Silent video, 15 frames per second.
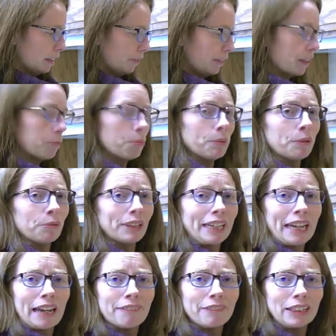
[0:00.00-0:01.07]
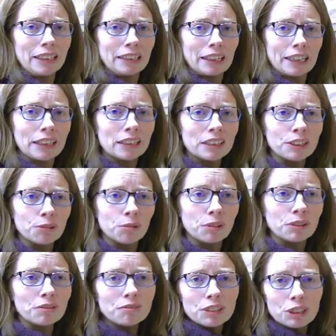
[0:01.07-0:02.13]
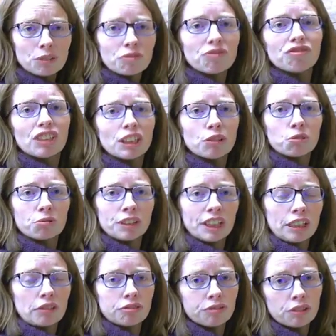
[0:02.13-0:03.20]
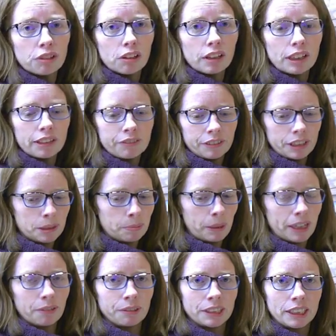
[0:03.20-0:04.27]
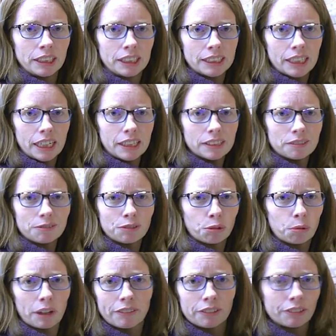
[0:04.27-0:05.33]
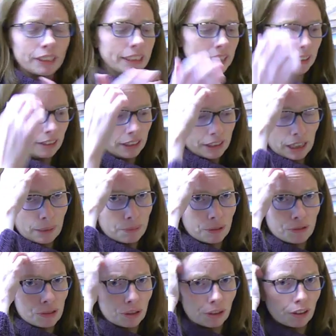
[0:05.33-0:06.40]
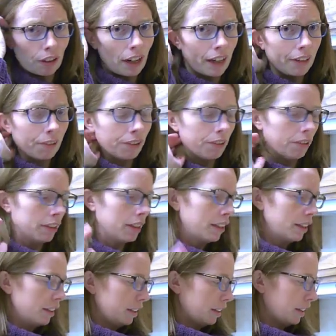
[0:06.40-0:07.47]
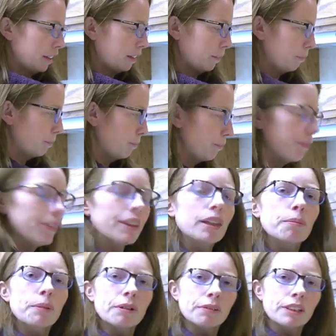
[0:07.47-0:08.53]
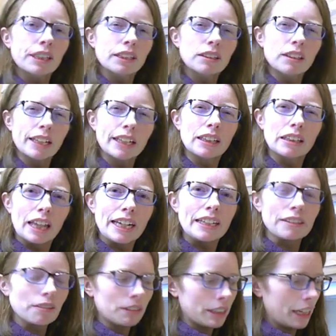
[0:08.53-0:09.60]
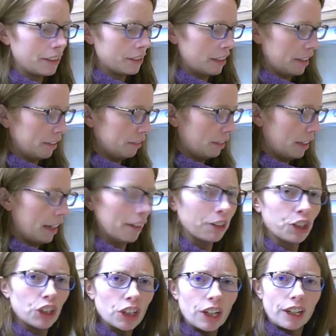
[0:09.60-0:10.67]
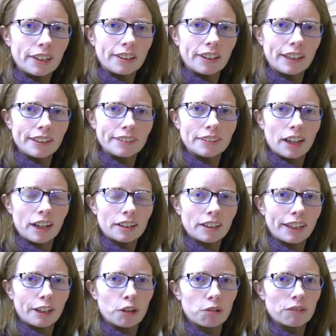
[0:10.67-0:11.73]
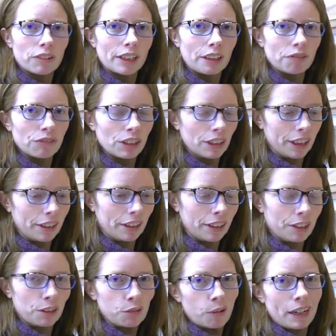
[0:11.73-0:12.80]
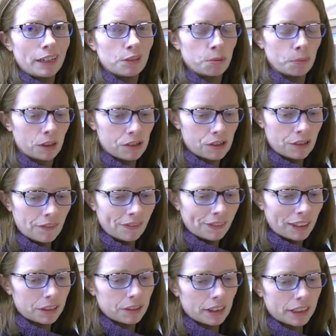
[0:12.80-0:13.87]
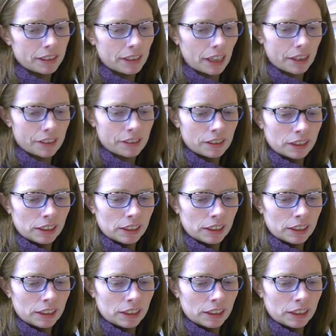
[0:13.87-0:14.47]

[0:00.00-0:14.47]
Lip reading: They would be really heavy and like you would just feel really full if this bake was in the States. For whatever reason, the types of sugar, I don't know. They've been really like light tasting and good, like not like overly filling like you ate too much. So that's nice.